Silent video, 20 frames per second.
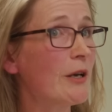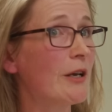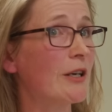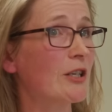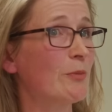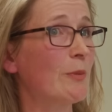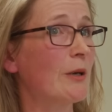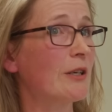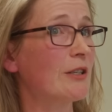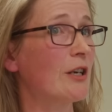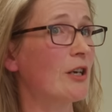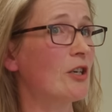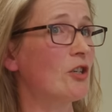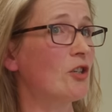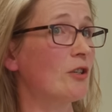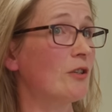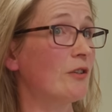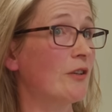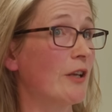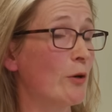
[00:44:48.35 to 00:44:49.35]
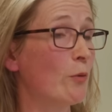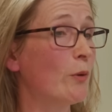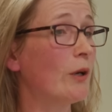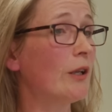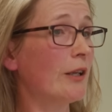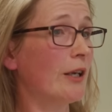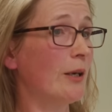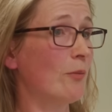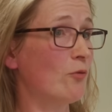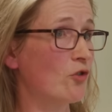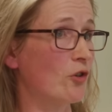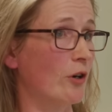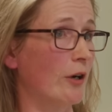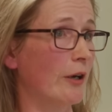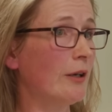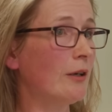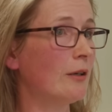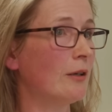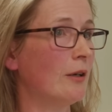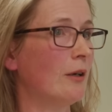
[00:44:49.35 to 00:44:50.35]
my expectation. They will keep
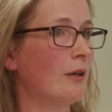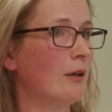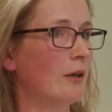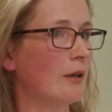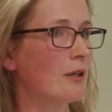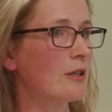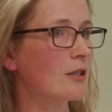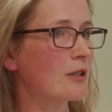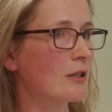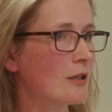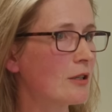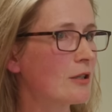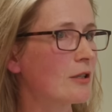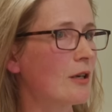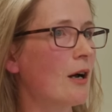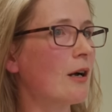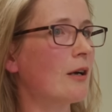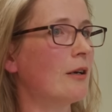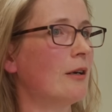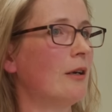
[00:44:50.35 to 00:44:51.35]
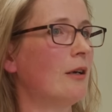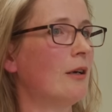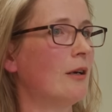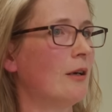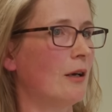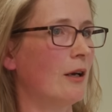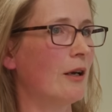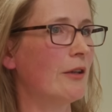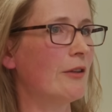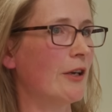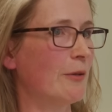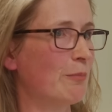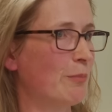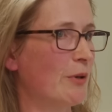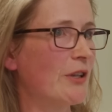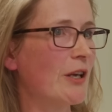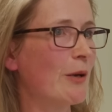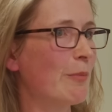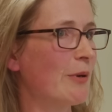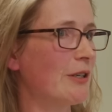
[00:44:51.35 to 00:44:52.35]
trying and it's going to suck. And they're,
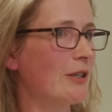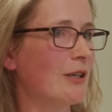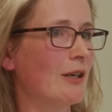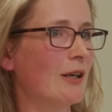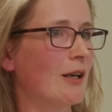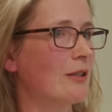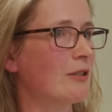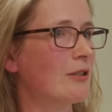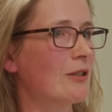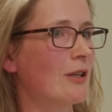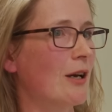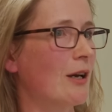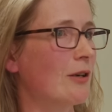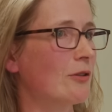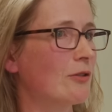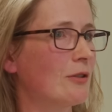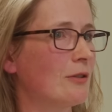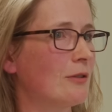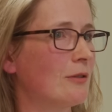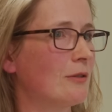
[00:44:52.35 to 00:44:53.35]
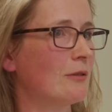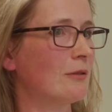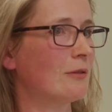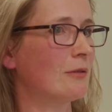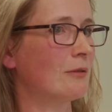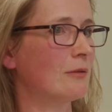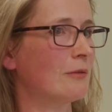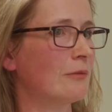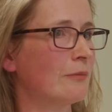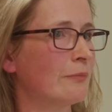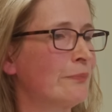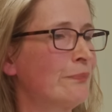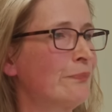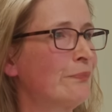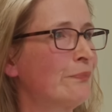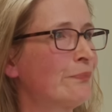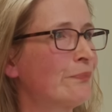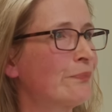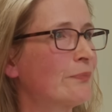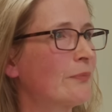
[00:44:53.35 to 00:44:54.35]
but they're betting against the house. Yeah.
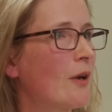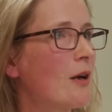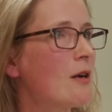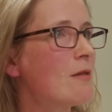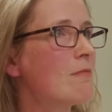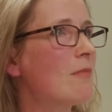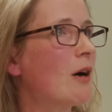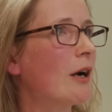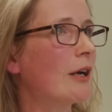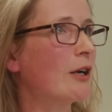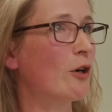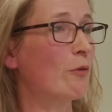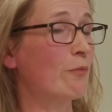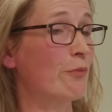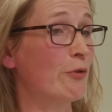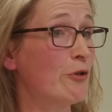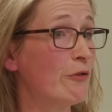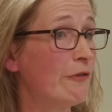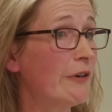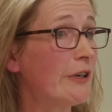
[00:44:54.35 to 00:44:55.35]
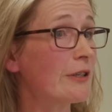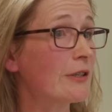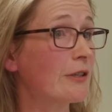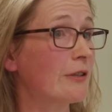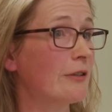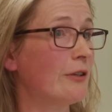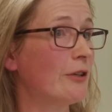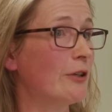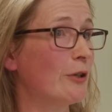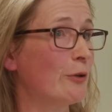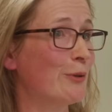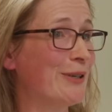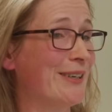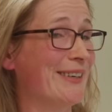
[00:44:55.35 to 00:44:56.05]
Um, I can't prove it. You know,